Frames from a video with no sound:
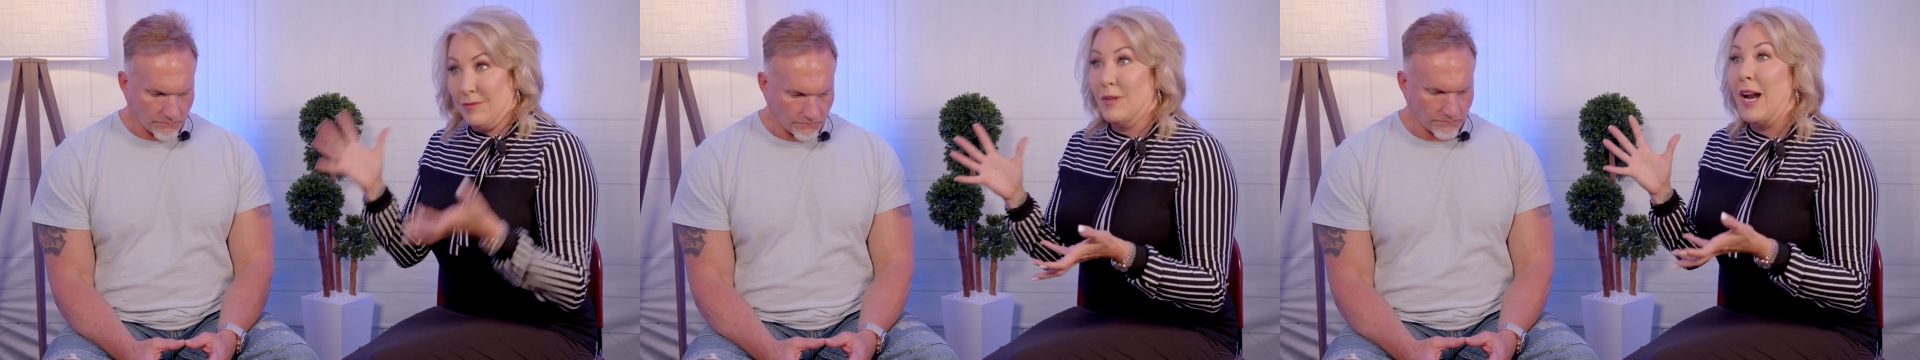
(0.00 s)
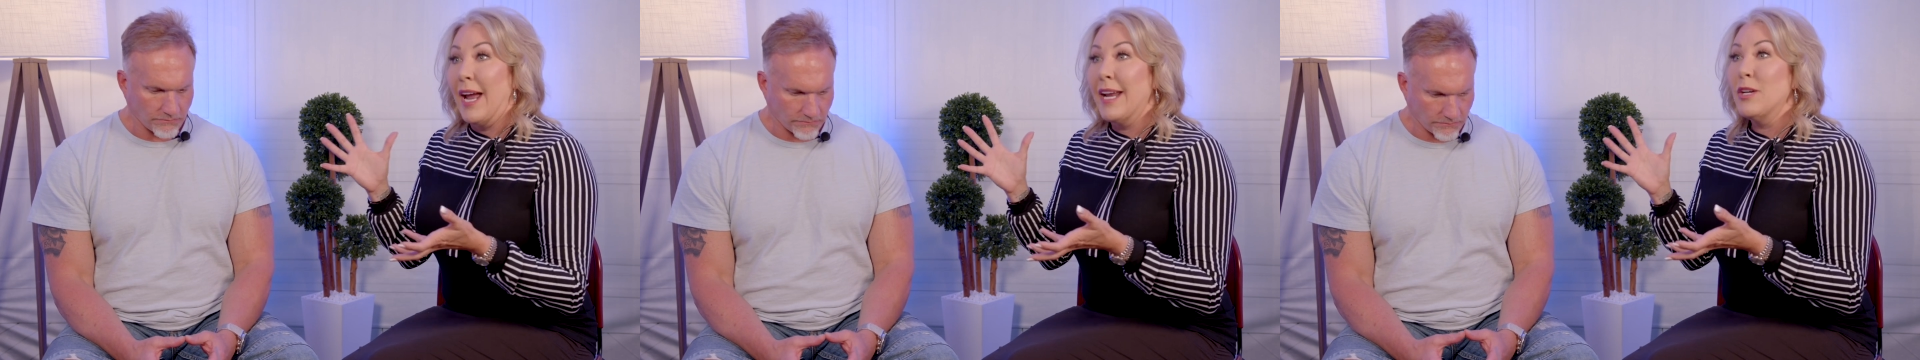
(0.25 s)

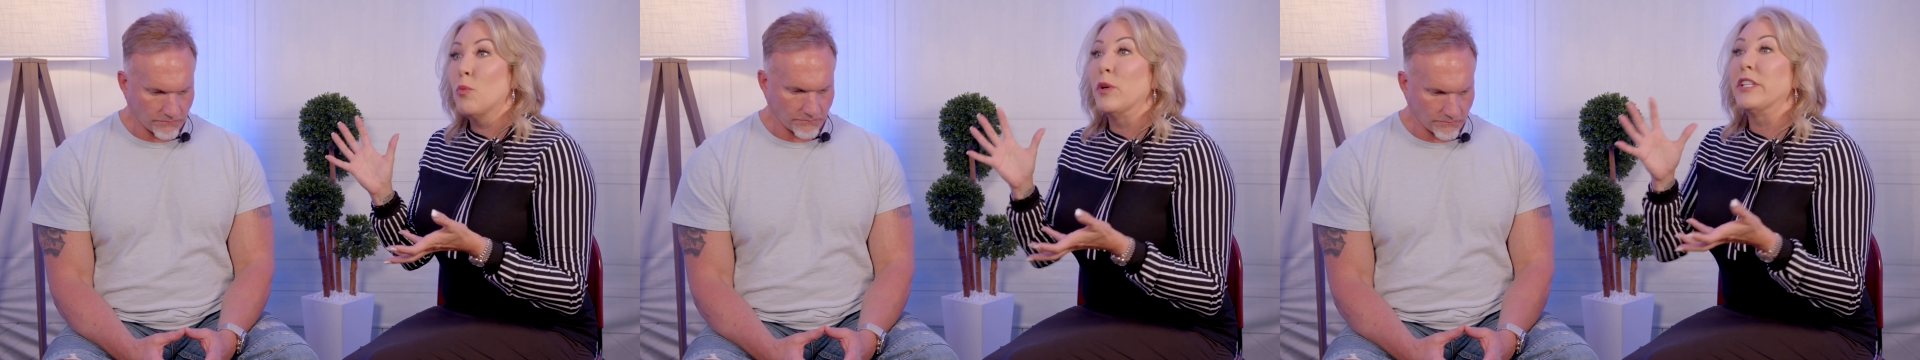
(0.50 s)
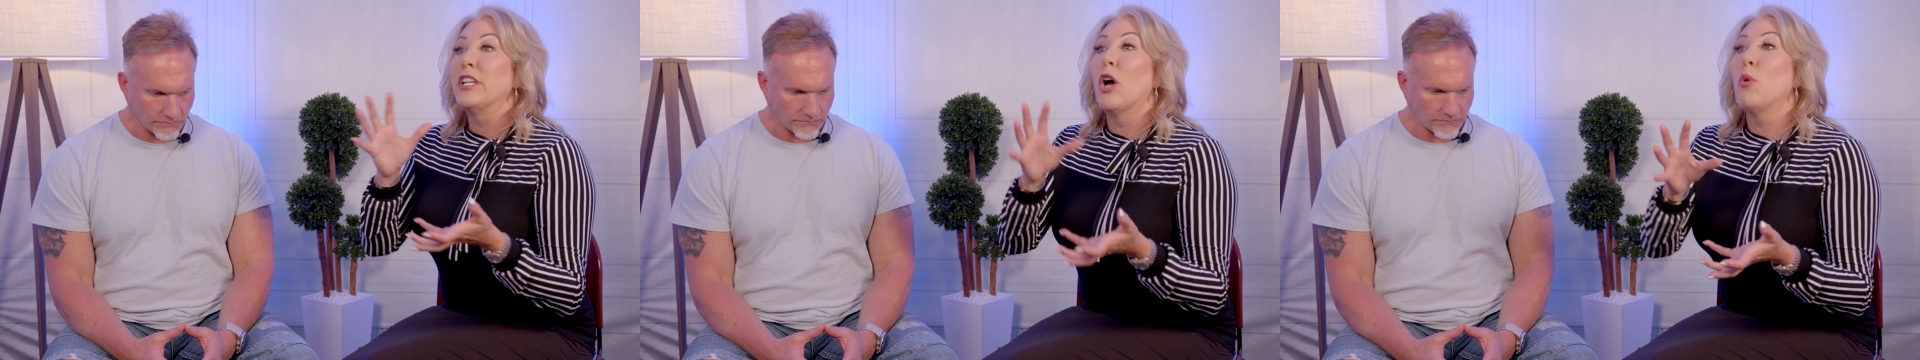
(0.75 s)
Speaker 1: right,
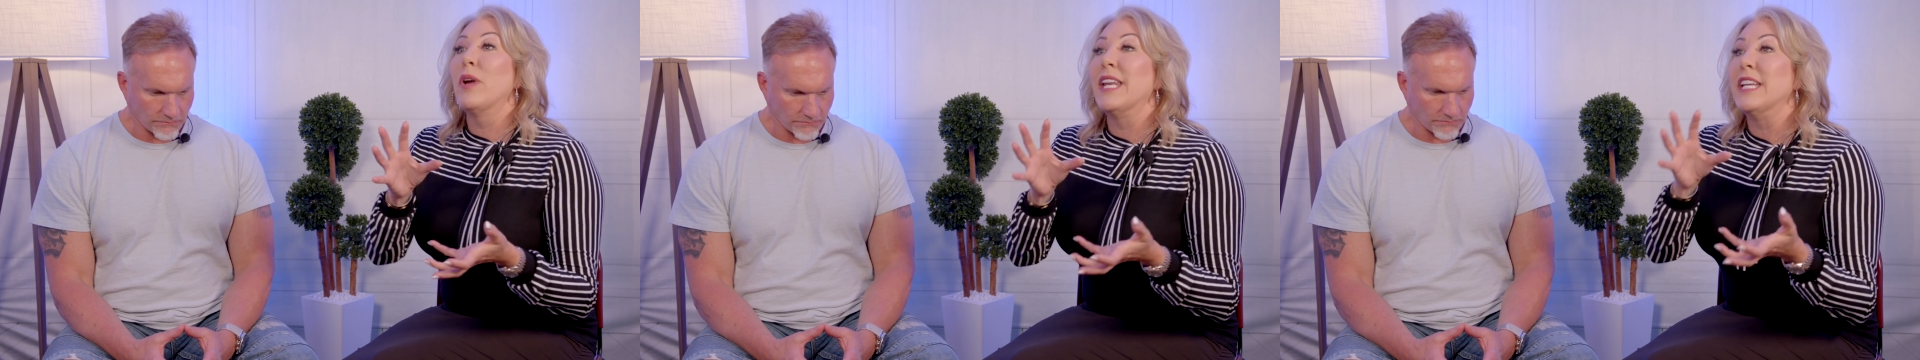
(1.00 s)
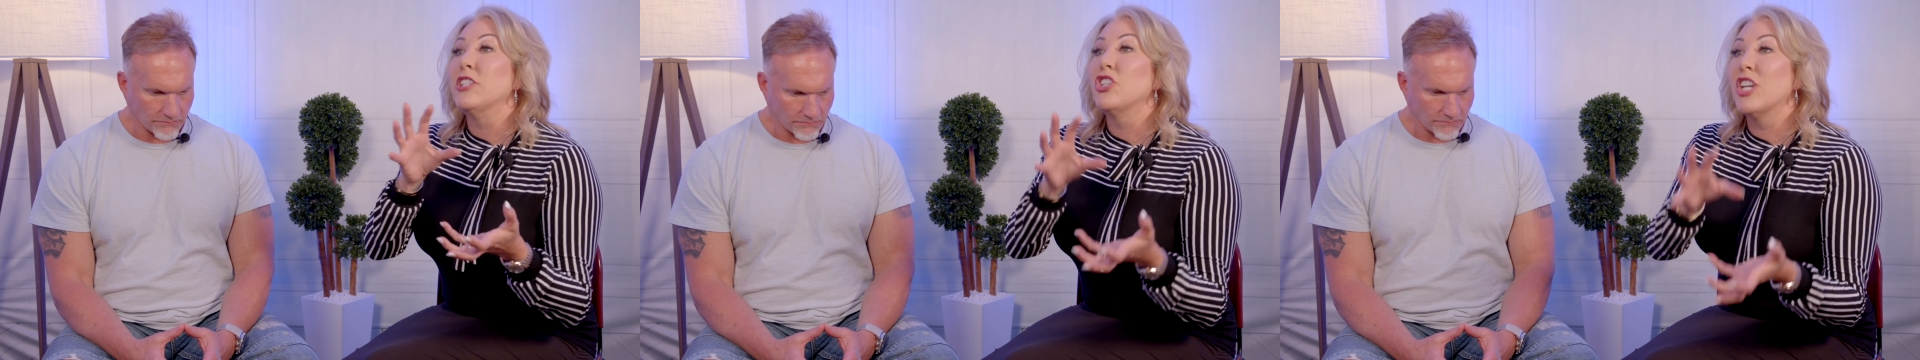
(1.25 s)
would go in
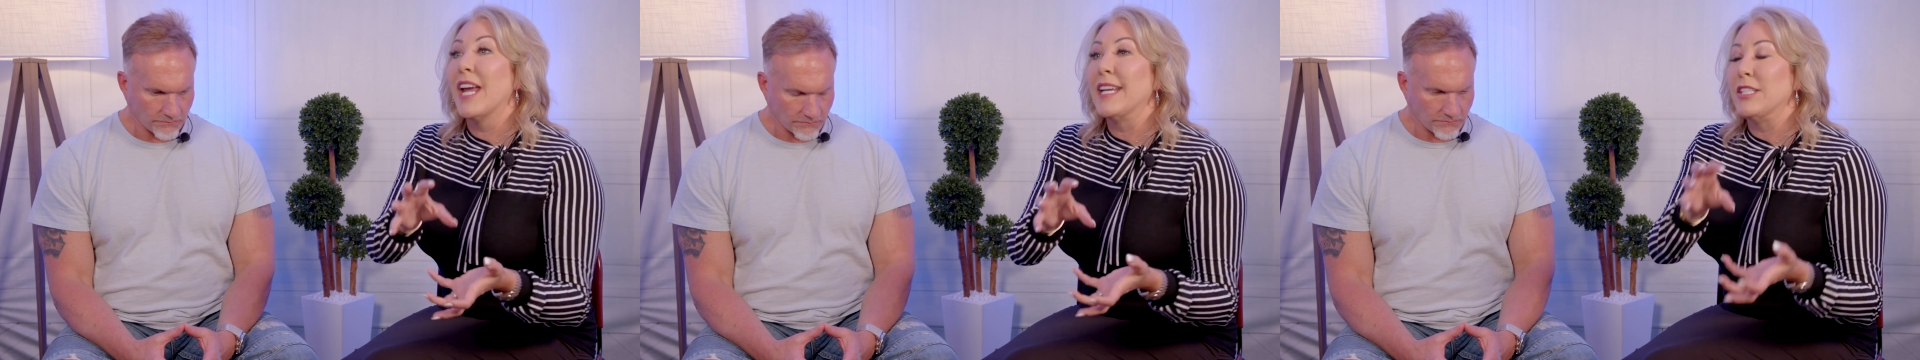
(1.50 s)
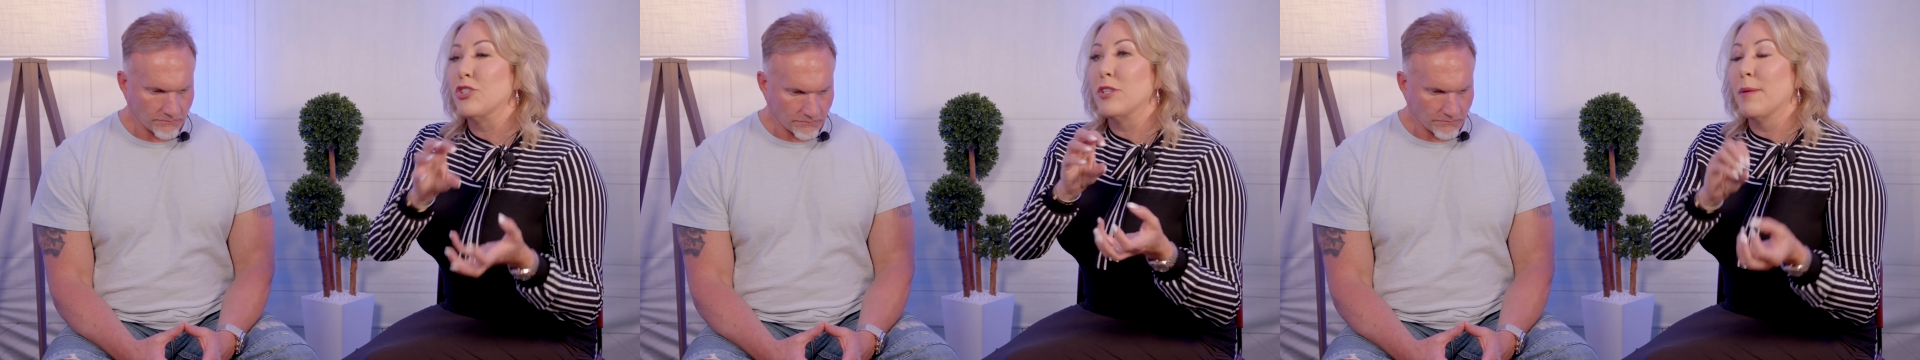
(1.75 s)
and
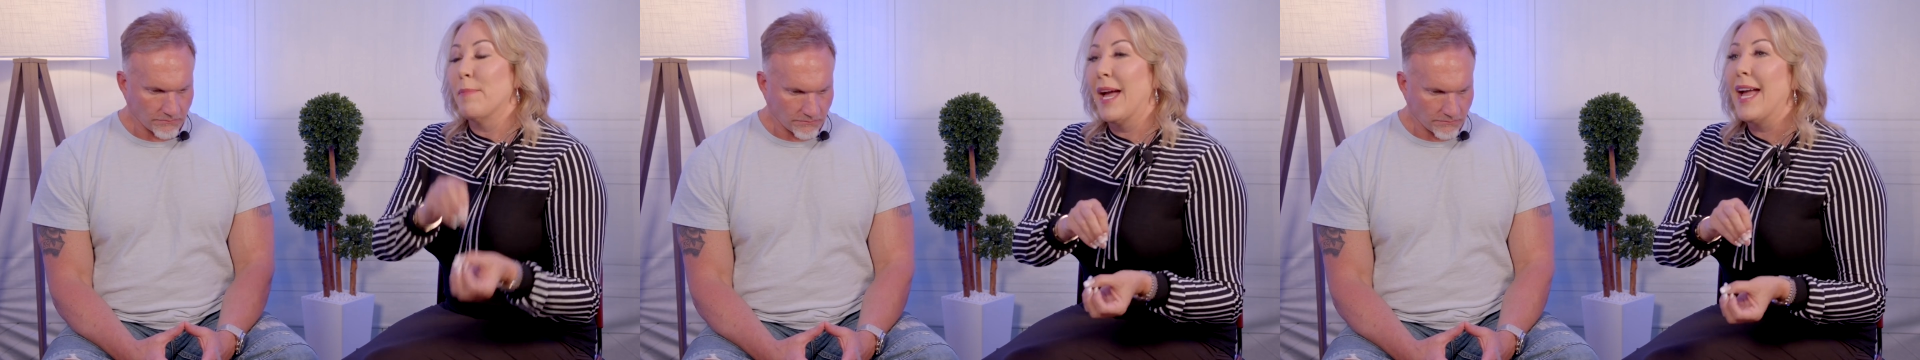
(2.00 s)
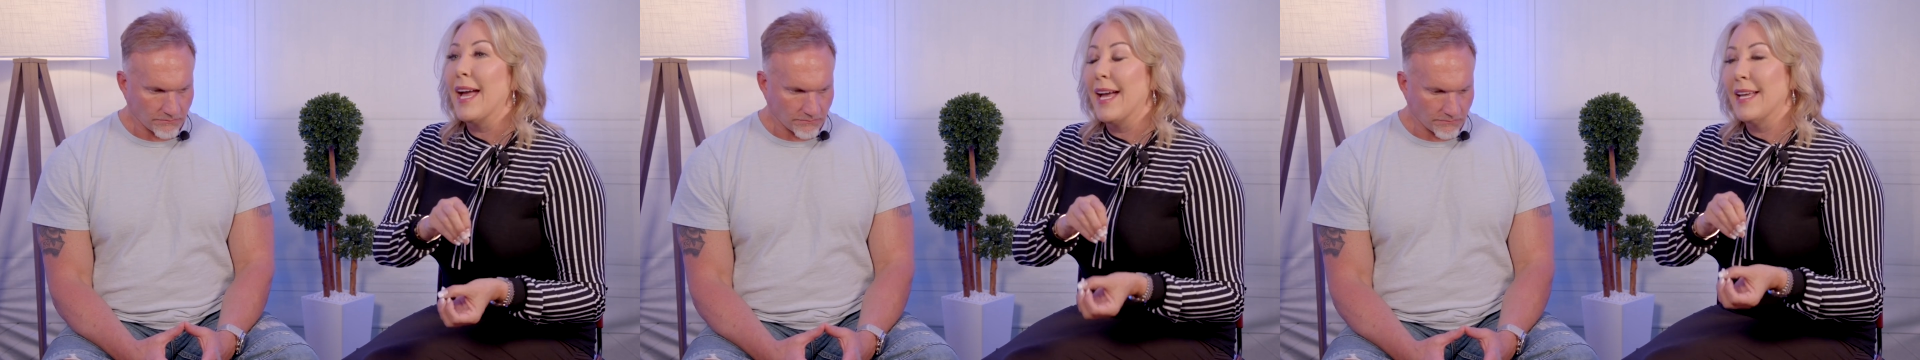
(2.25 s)
change the
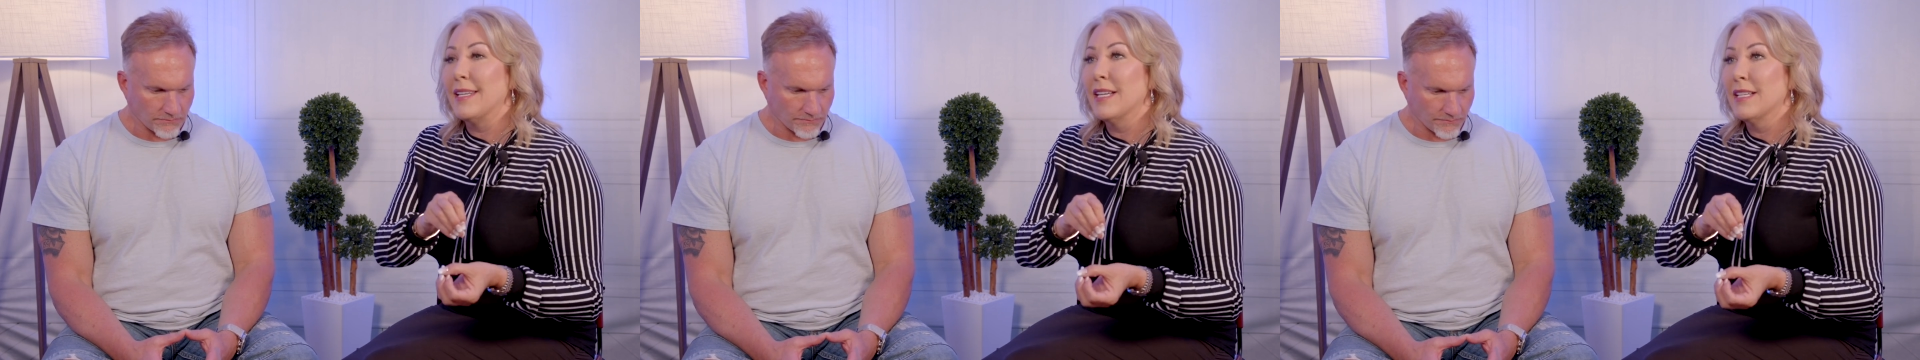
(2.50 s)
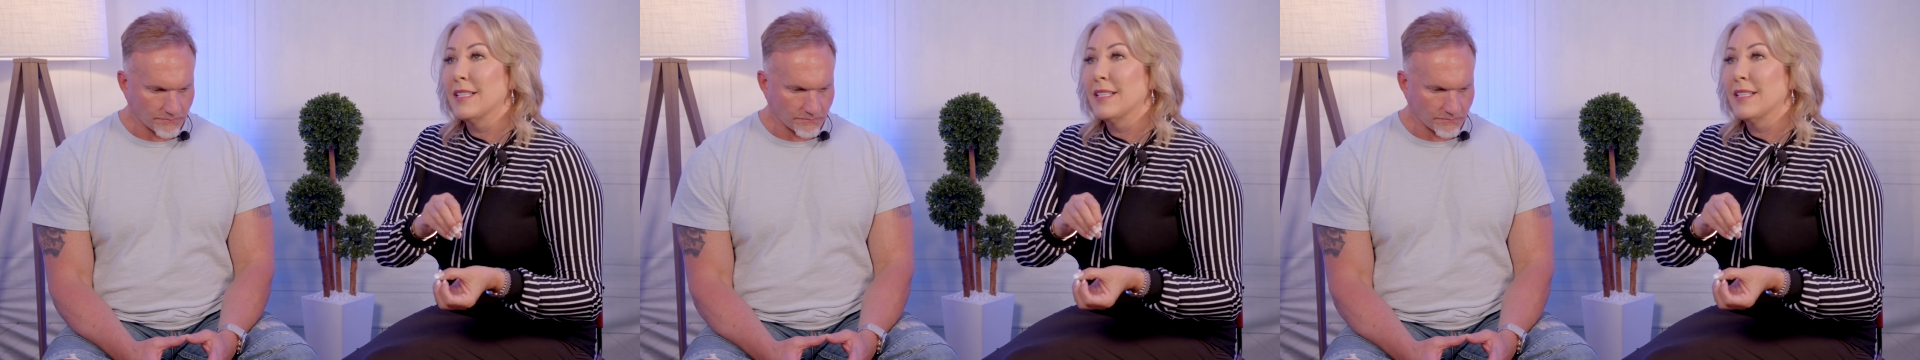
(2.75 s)
bad